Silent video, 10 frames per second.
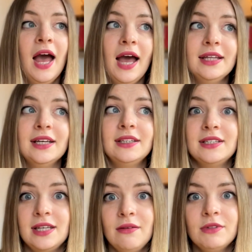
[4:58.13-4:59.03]
And at the
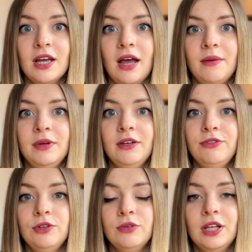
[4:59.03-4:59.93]
same time, if you will